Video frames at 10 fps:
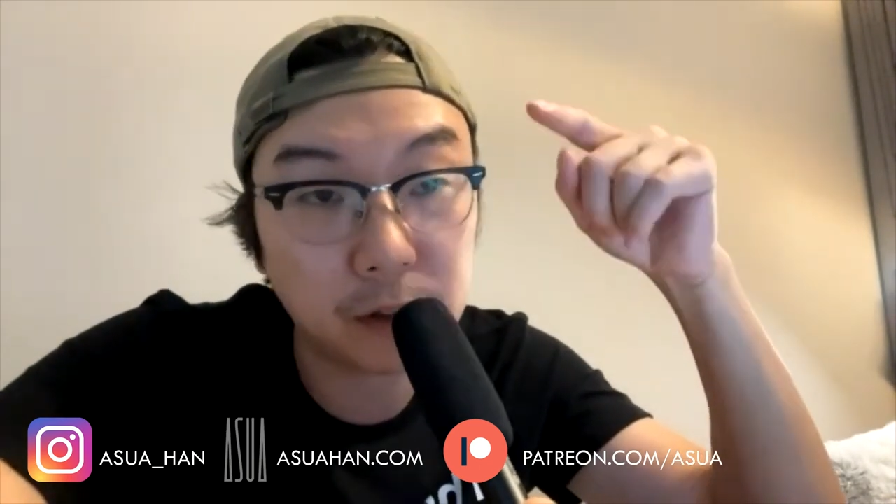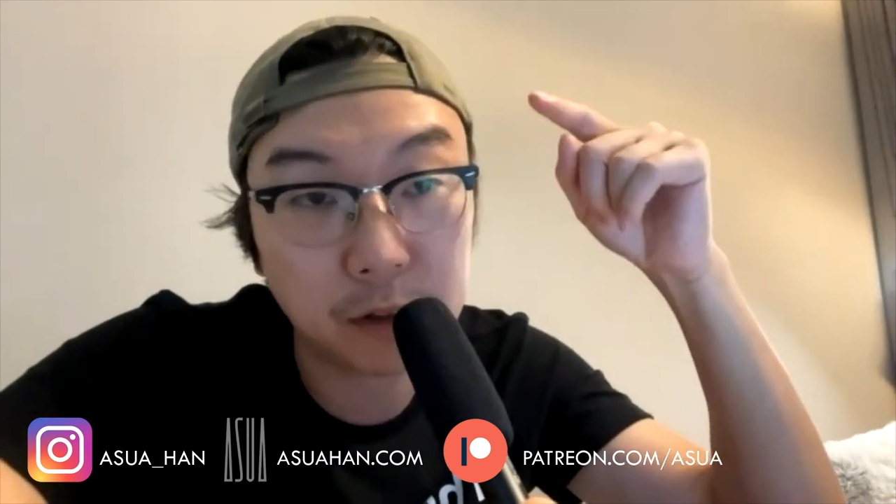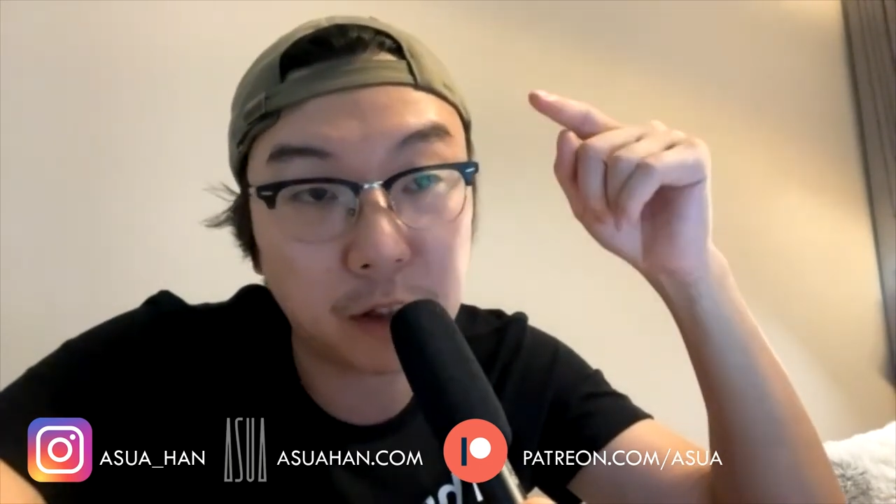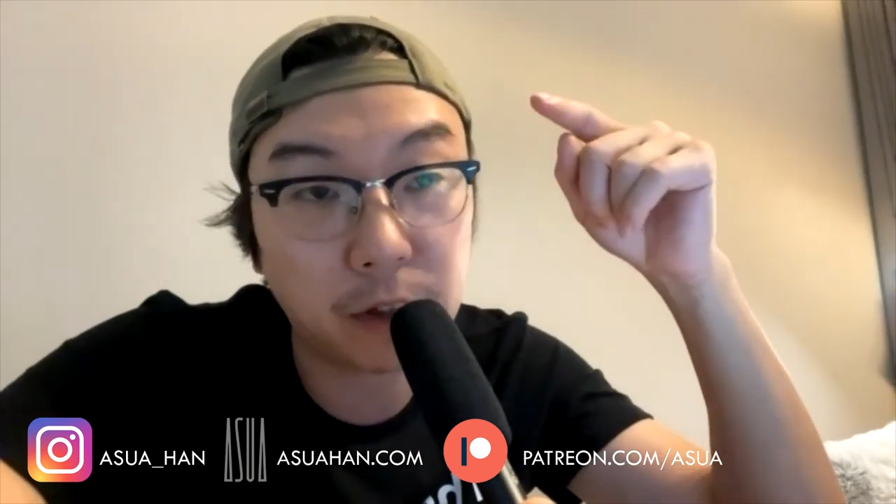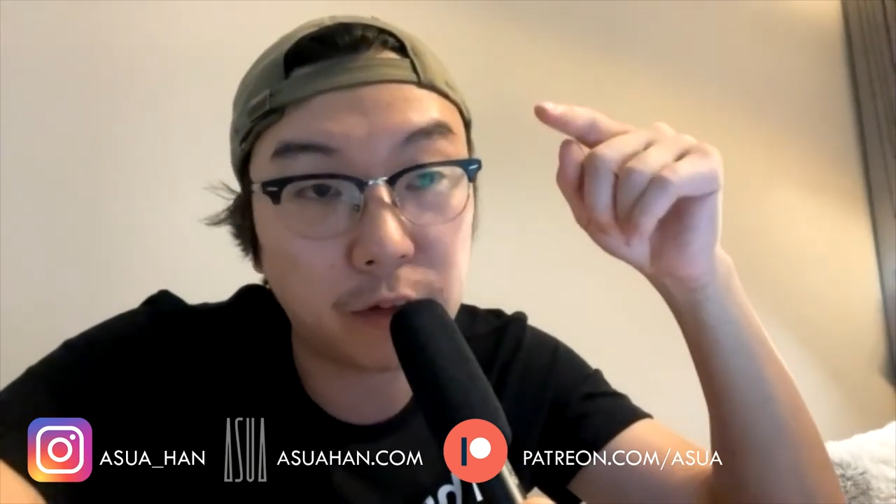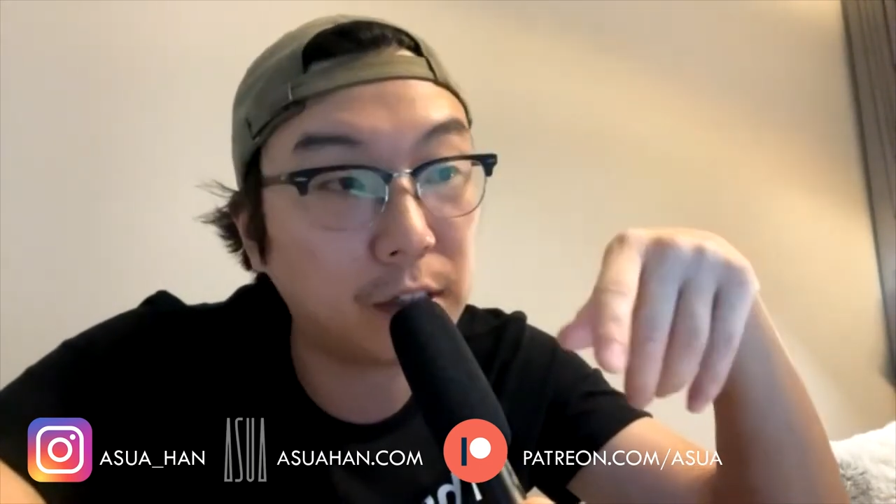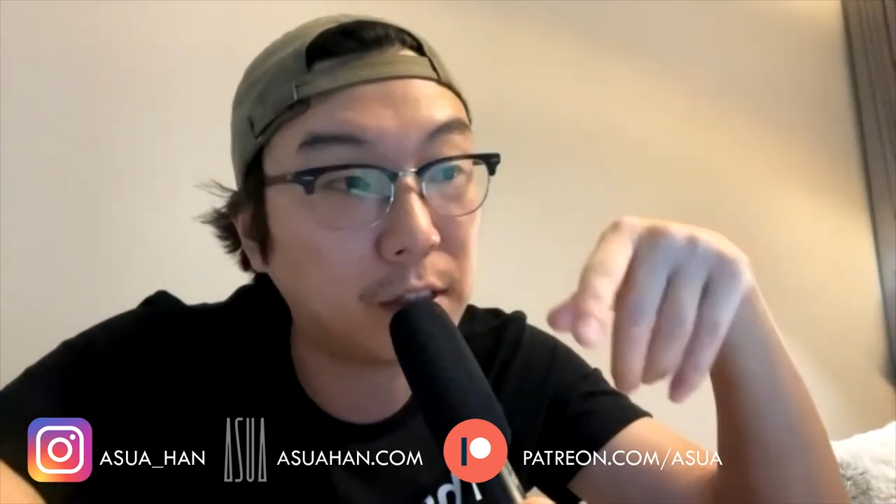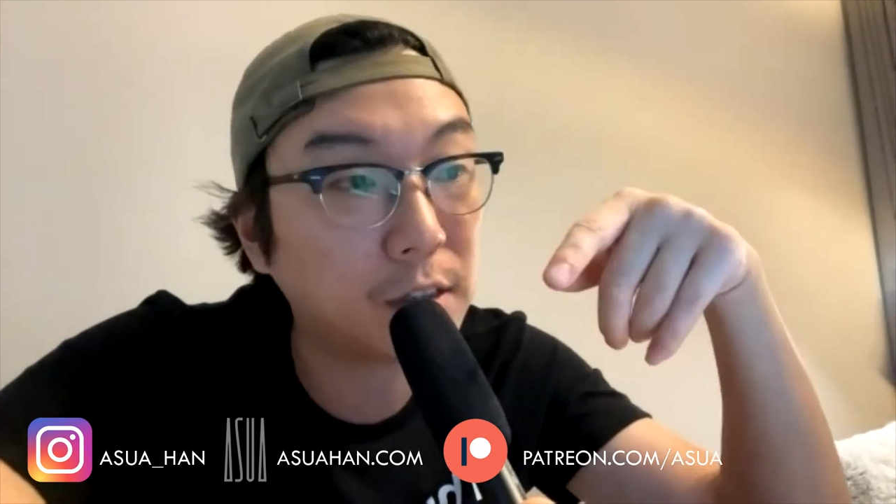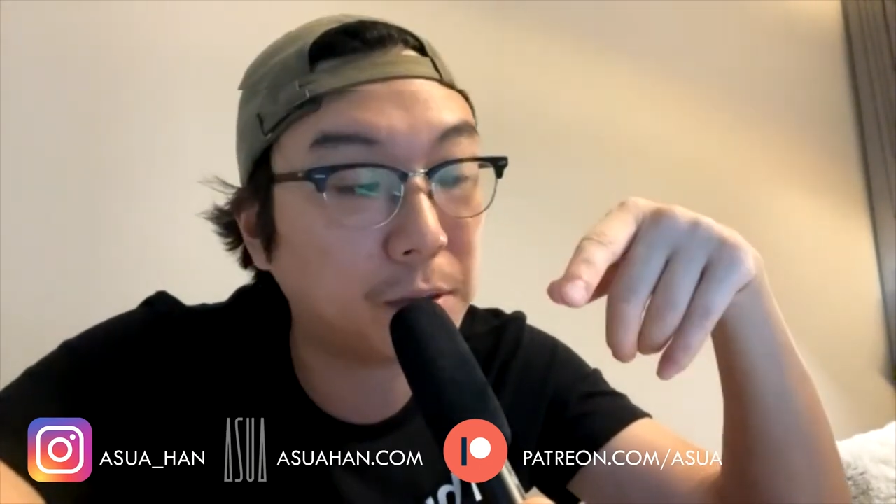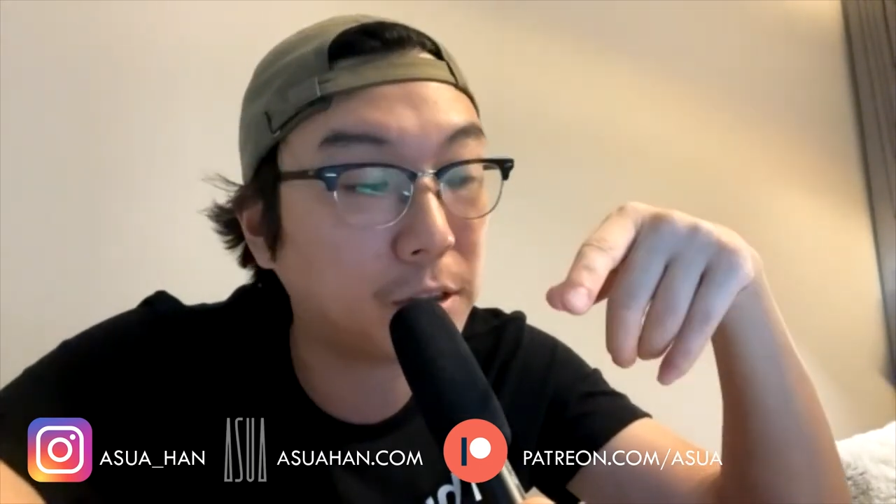TV,
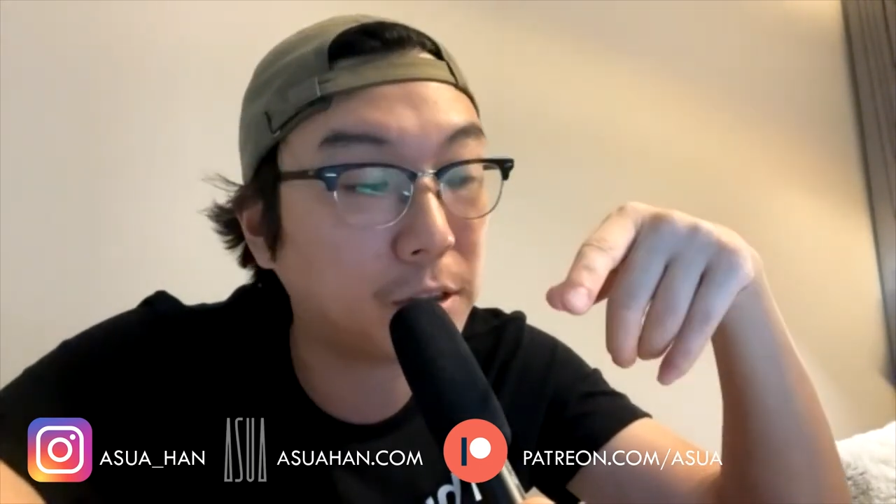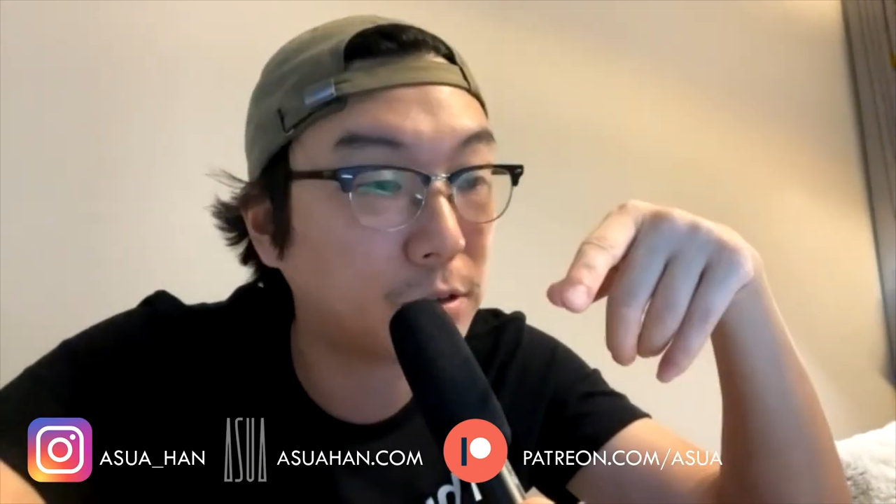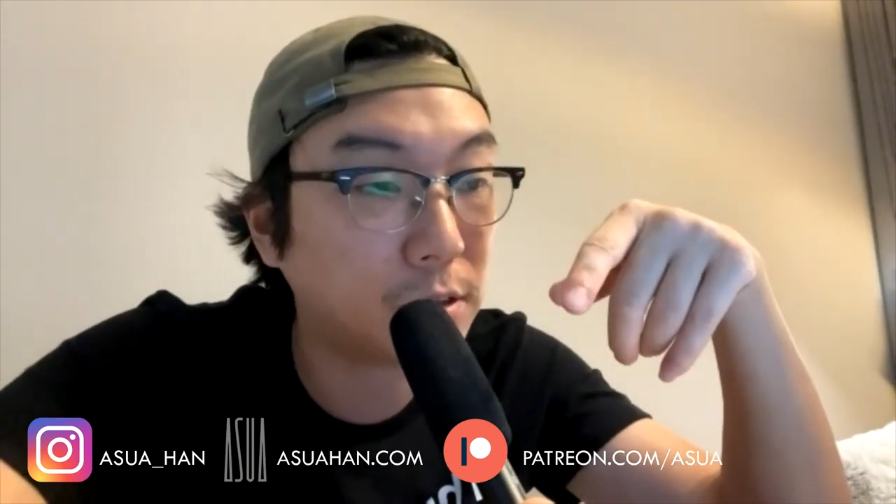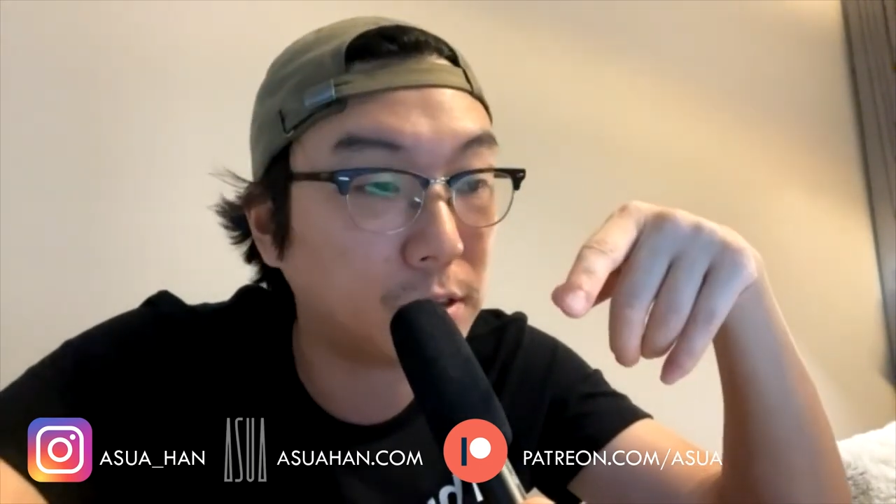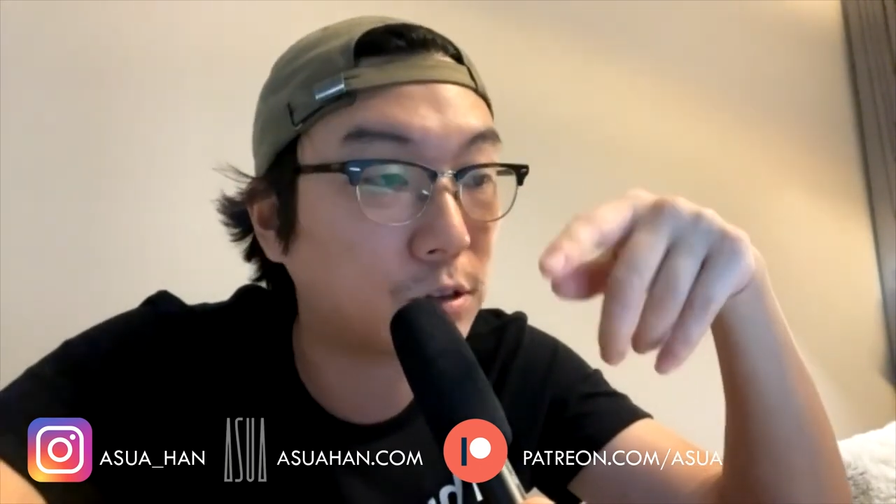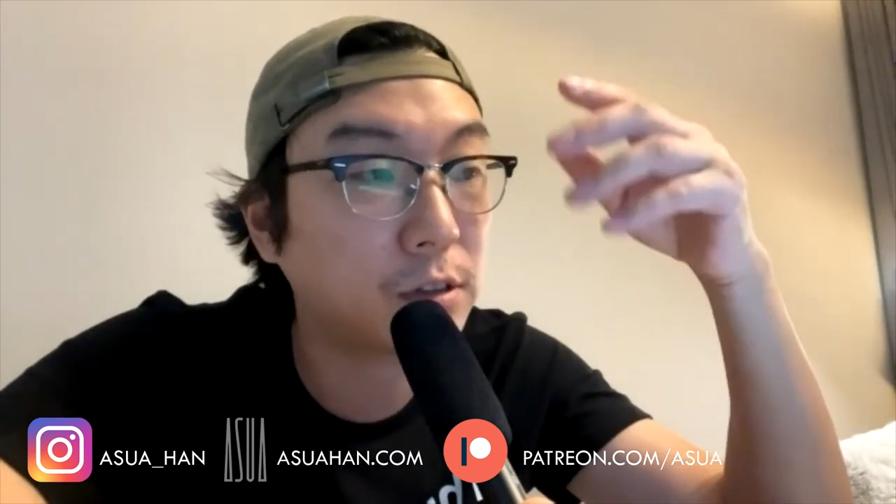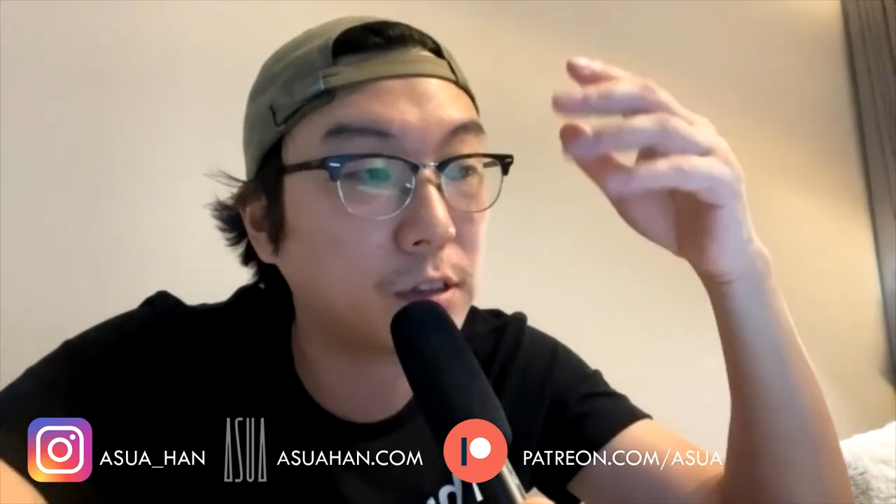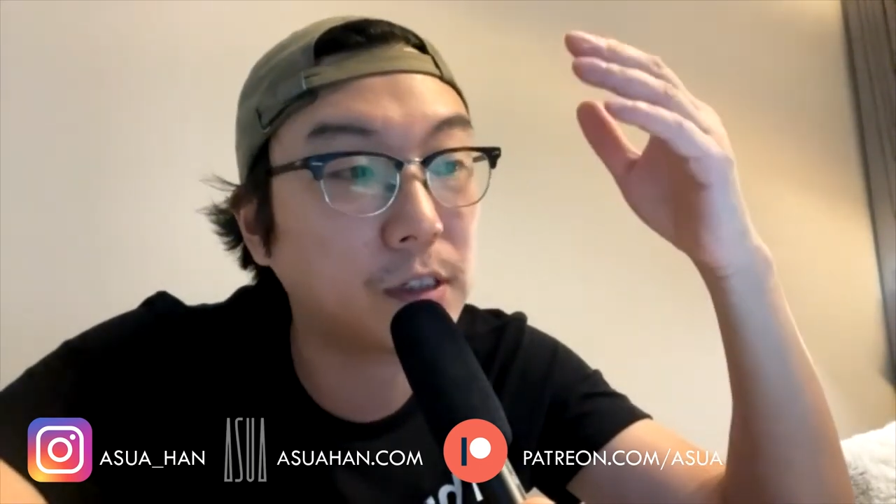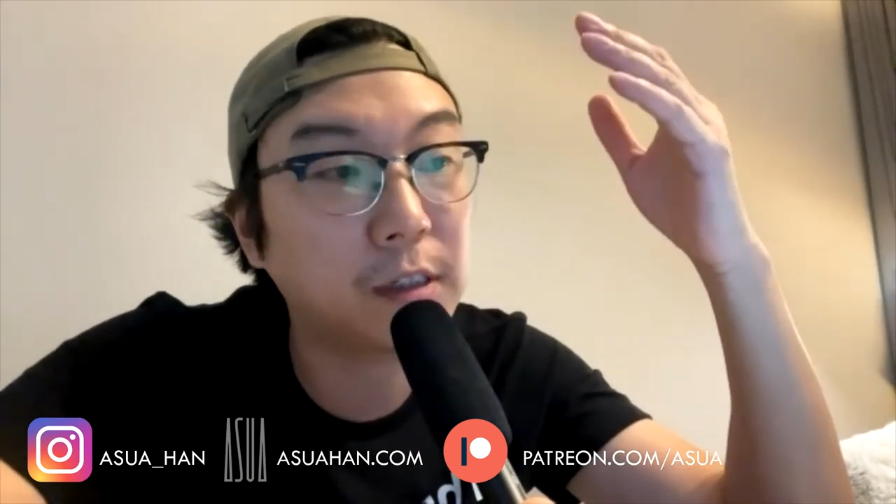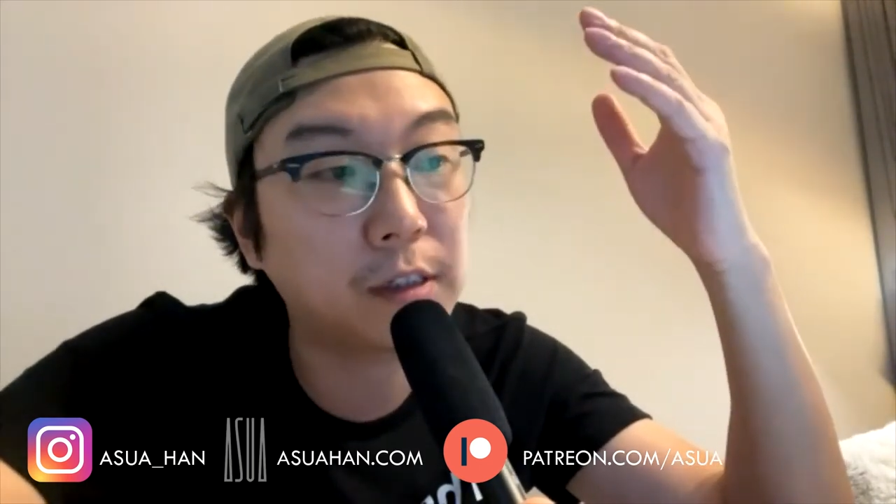commercial
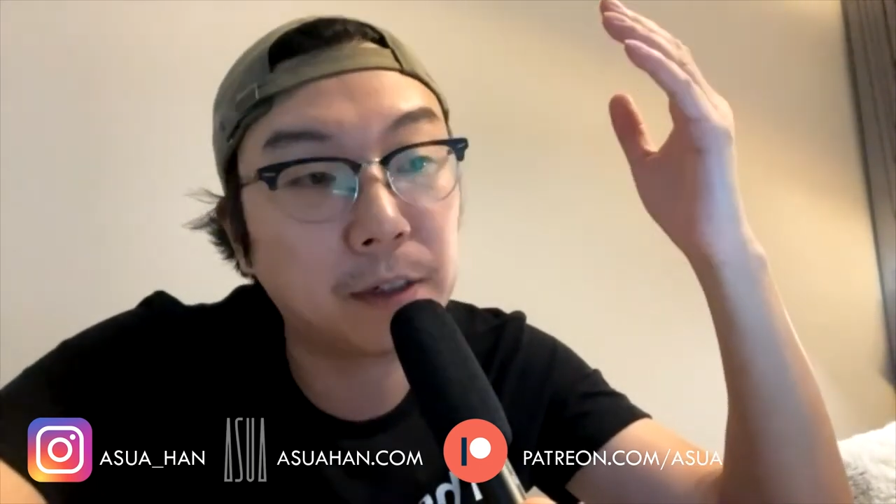industry,